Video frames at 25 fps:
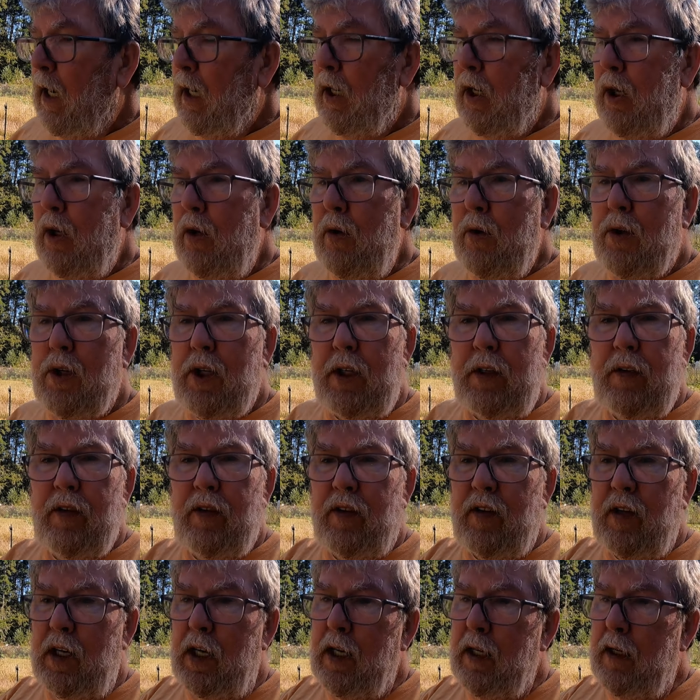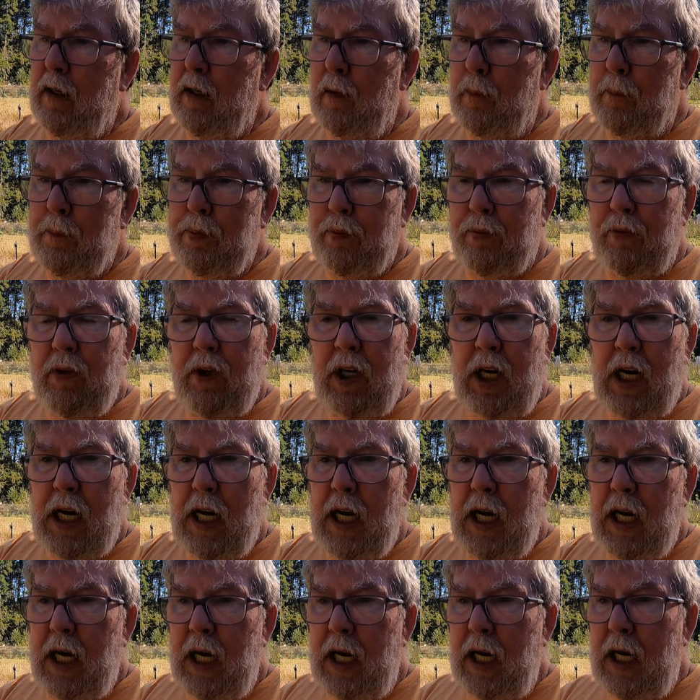You could see
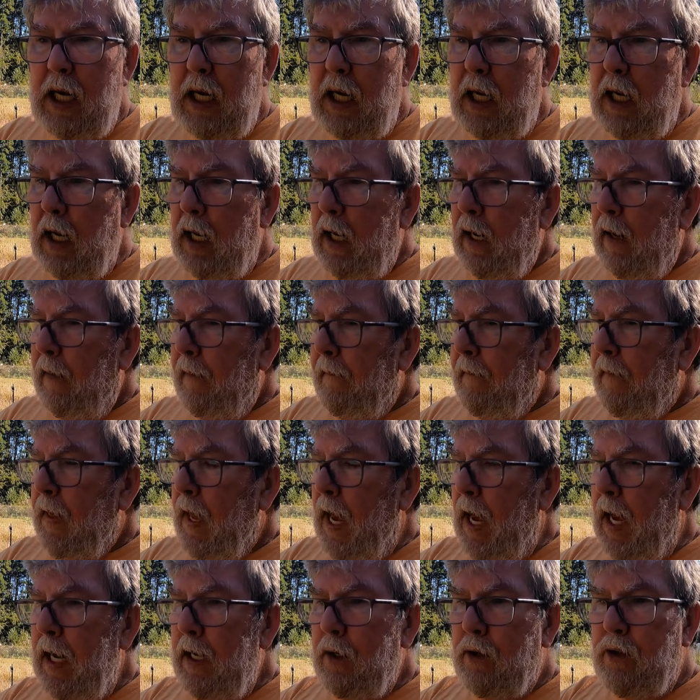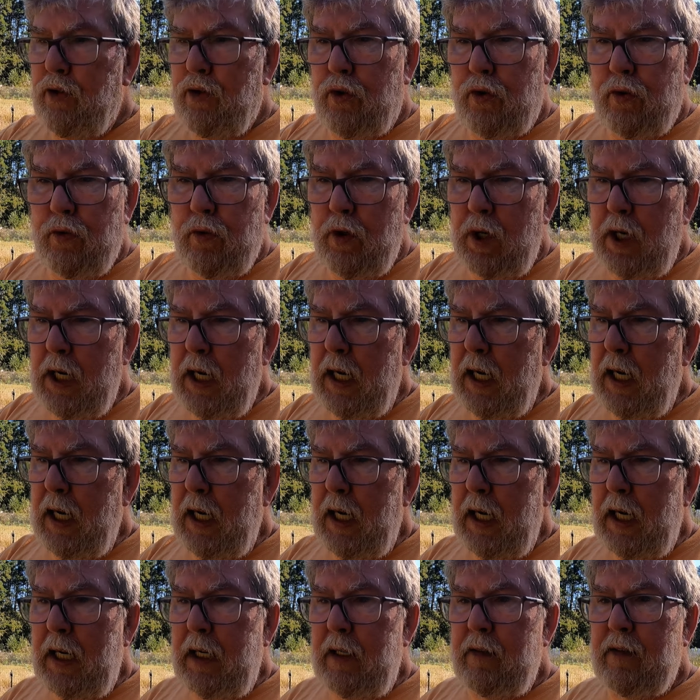debris and
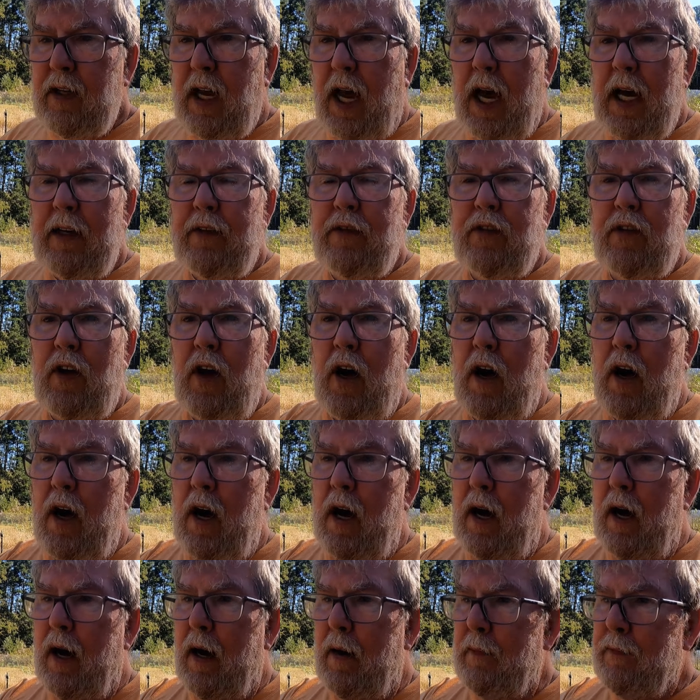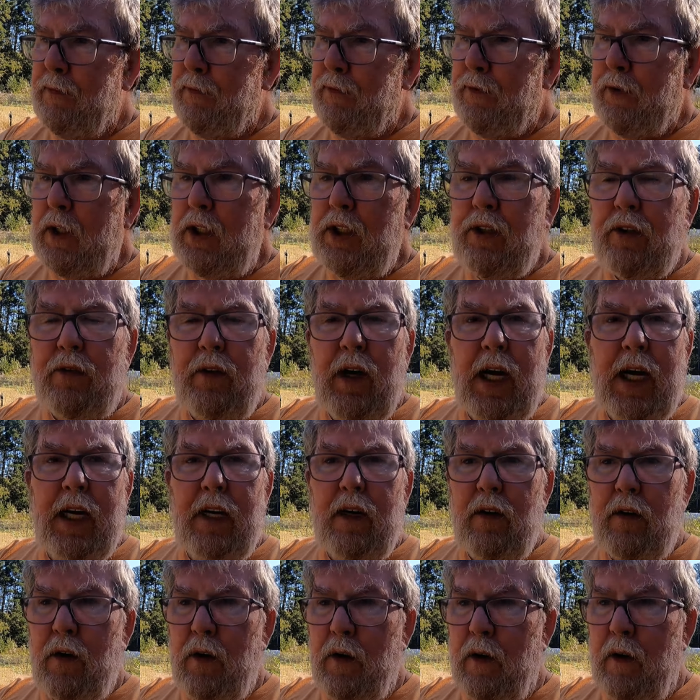trees. I saw a
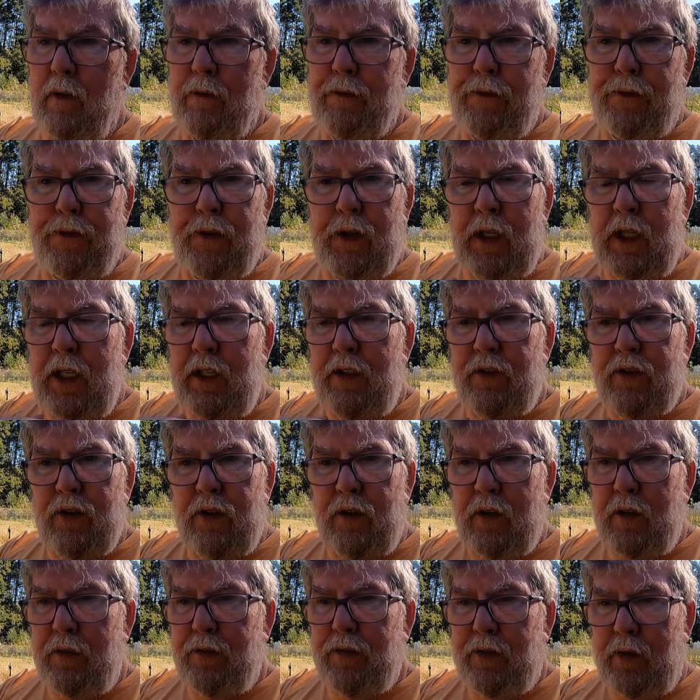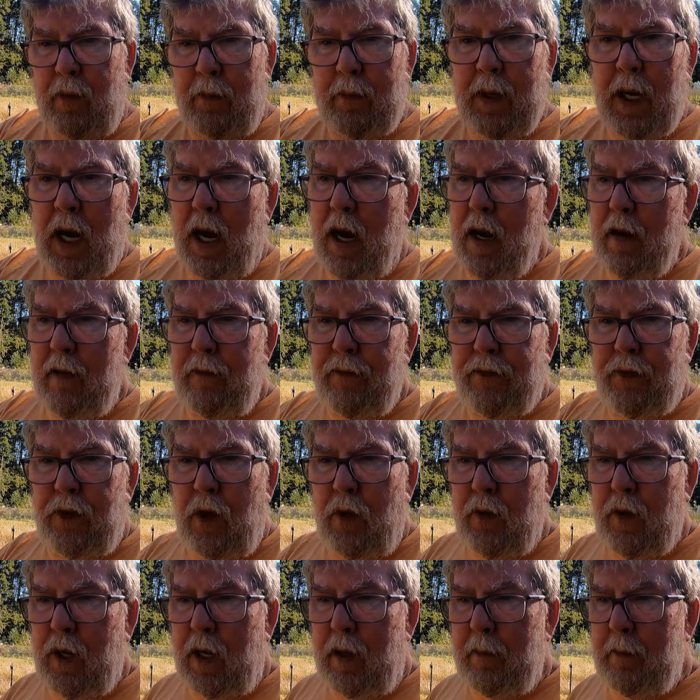refrigerator or a freezer of some kind
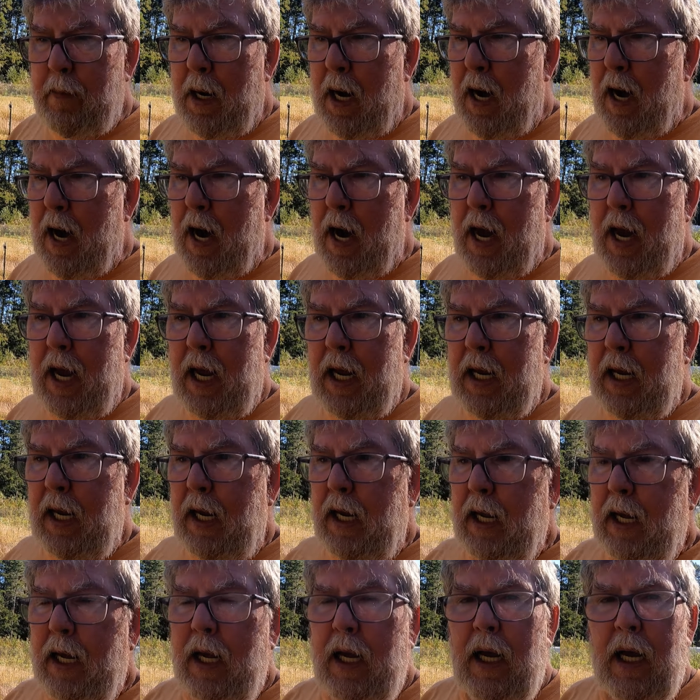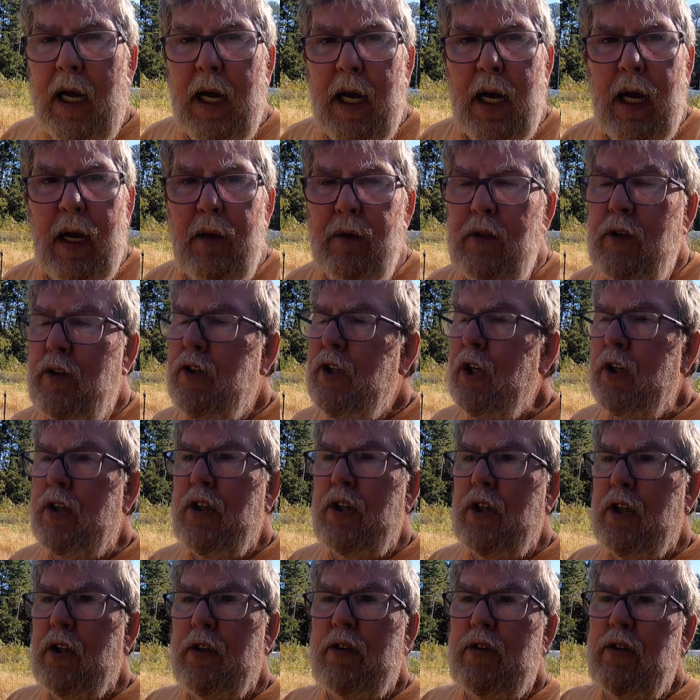floating by. It was
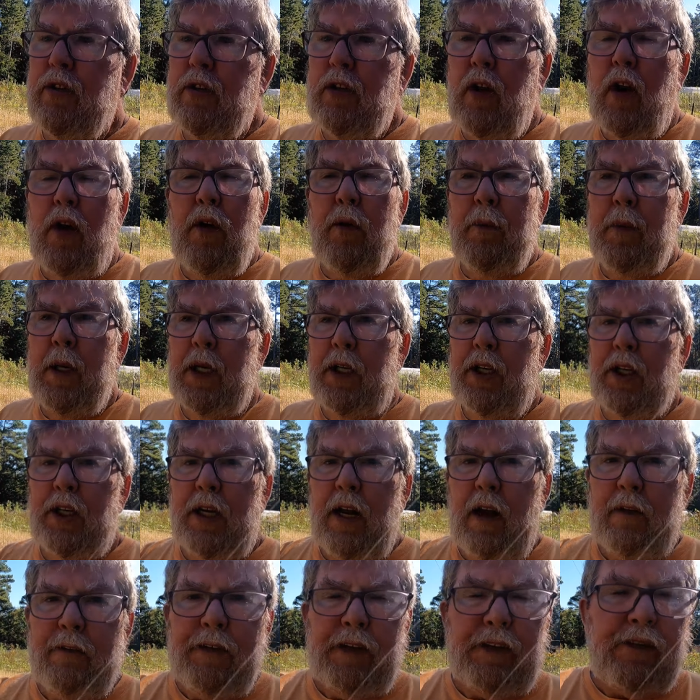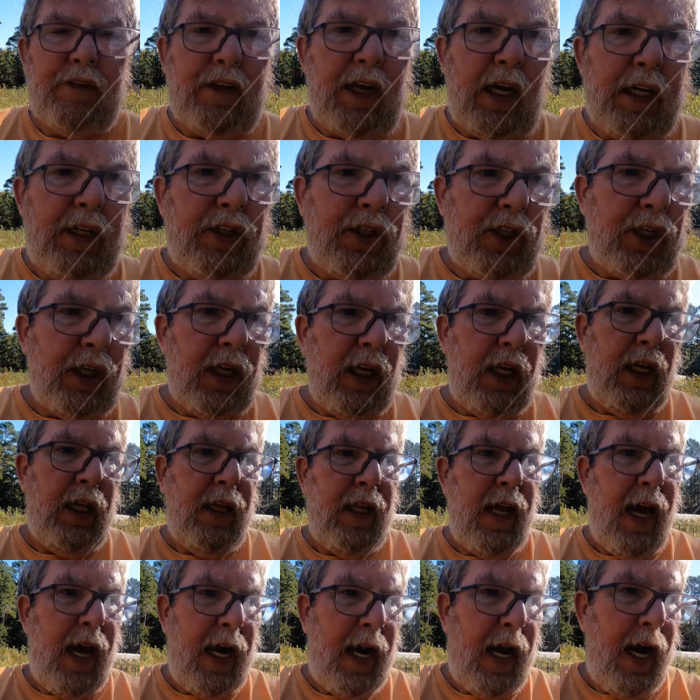just so much devastation
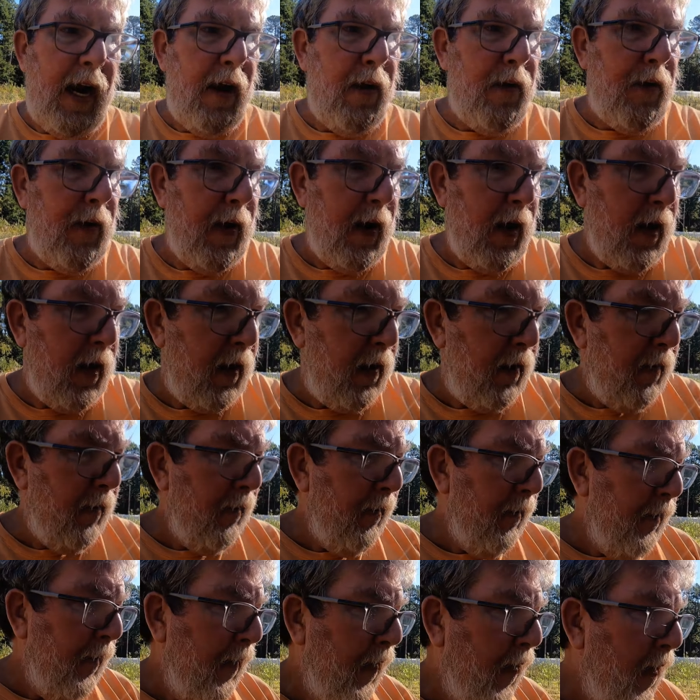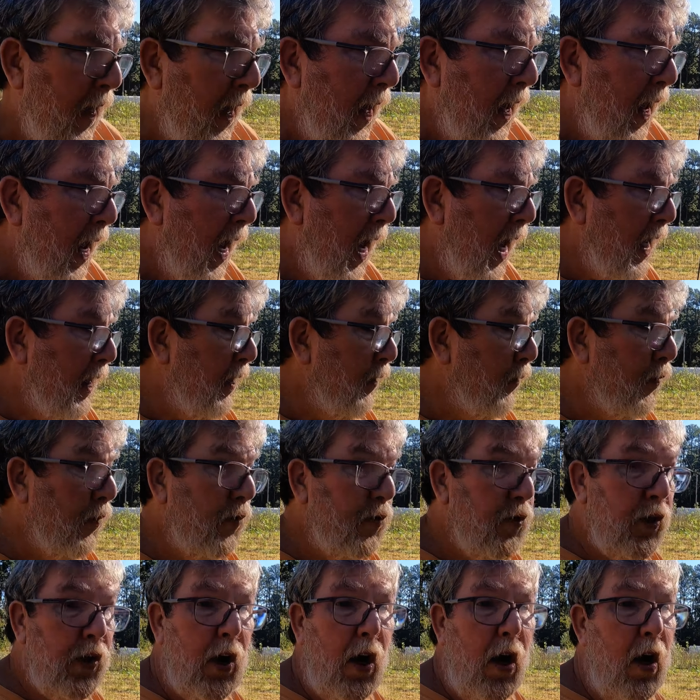in that area. And there
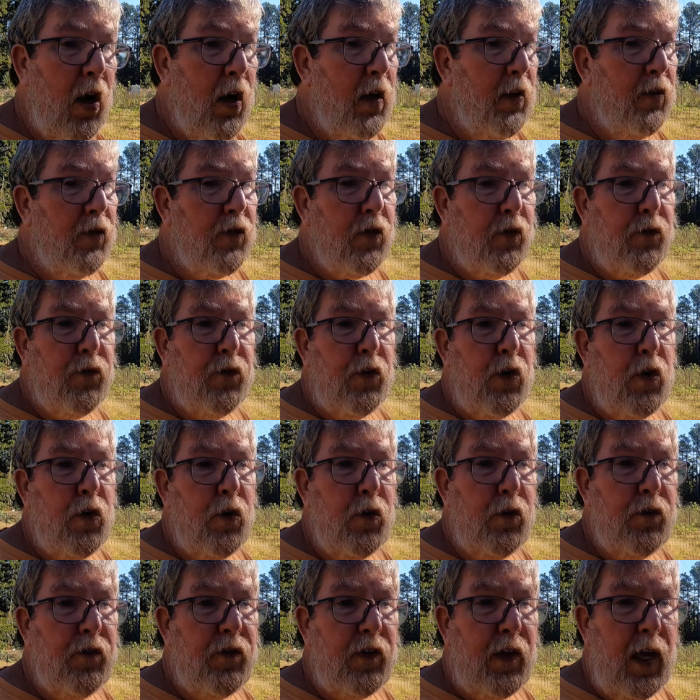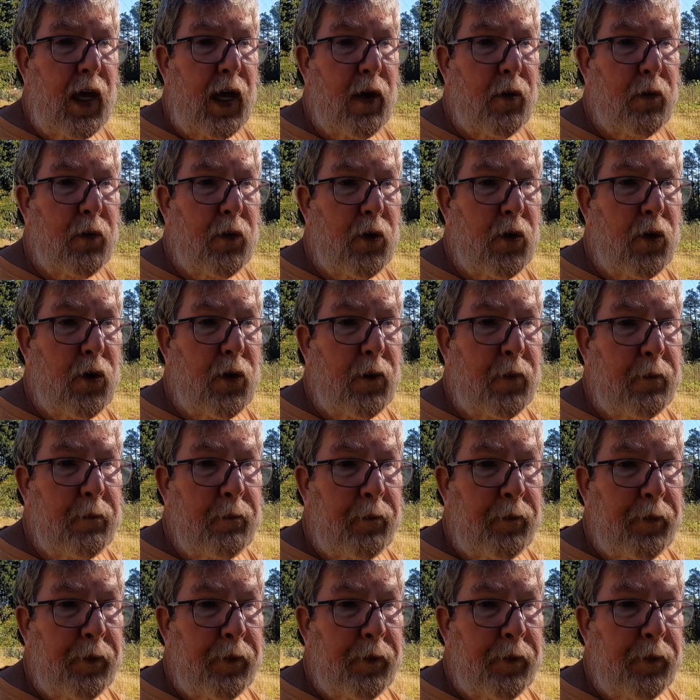was tons of roads that were